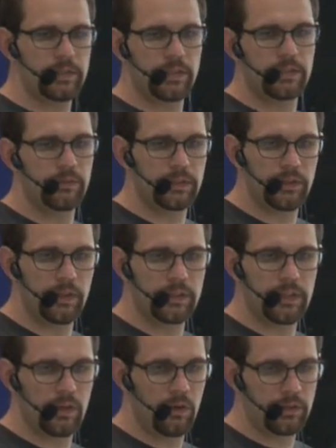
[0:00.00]
just returns
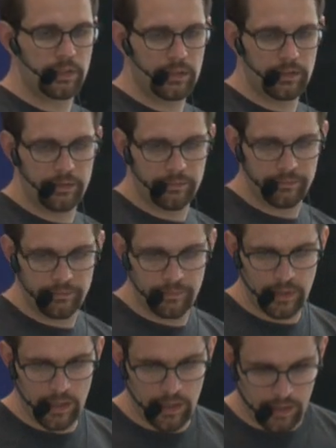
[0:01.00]
a constant.
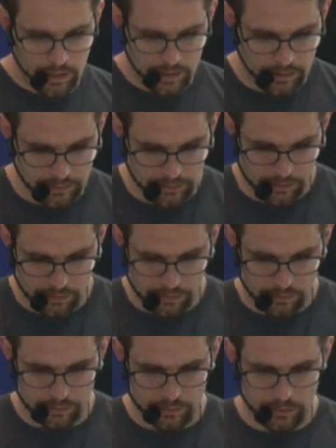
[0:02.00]

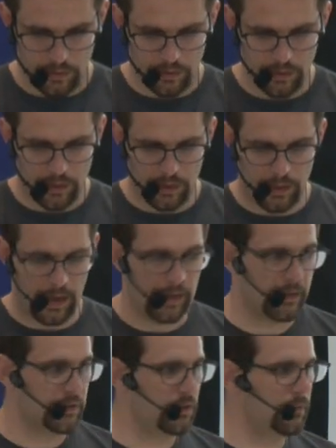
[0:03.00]
So I
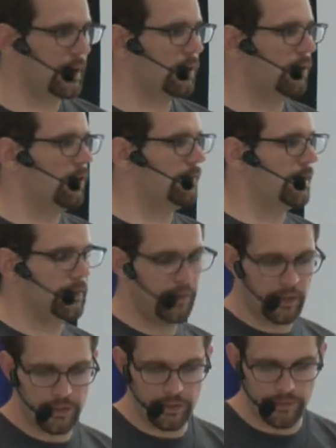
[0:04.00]
assume that all of these
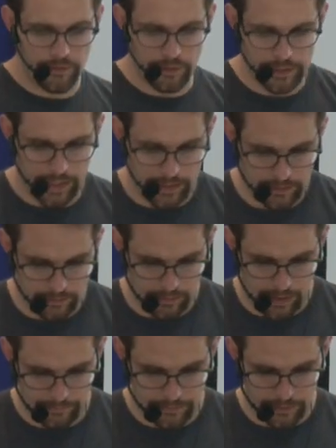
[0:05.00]
functions first
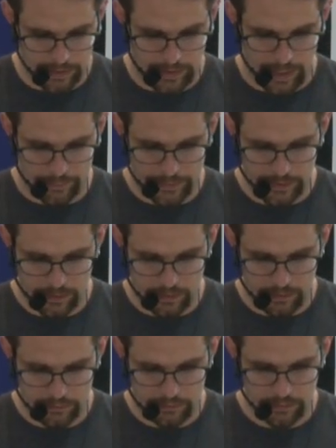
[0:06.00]
have to take
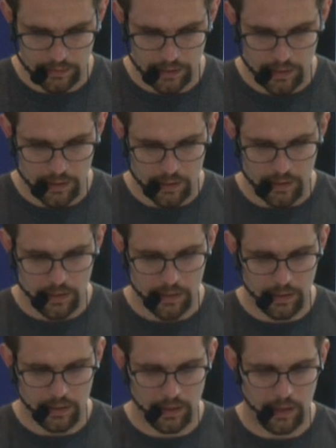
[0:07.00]
epsilon,
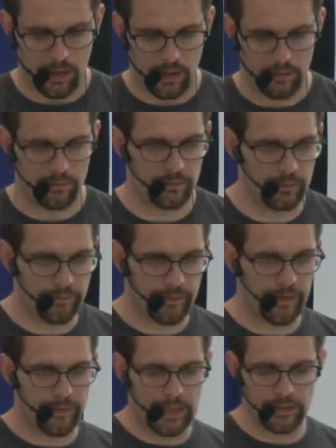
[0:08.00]

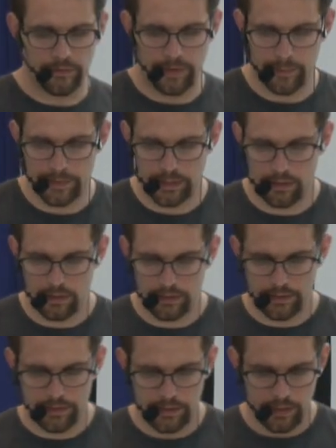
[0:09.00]
the vector of
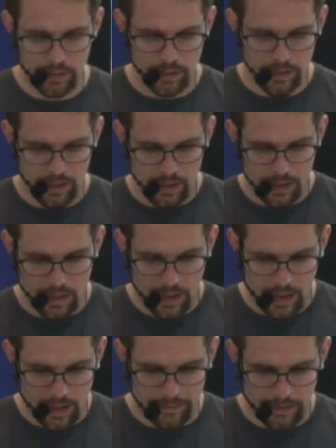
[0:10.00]
epsilons,
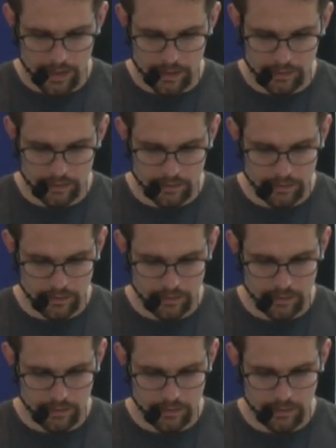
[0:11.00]
and then
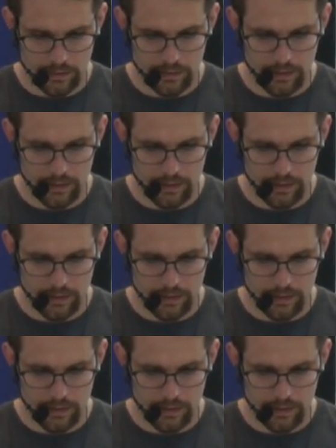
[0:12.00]
it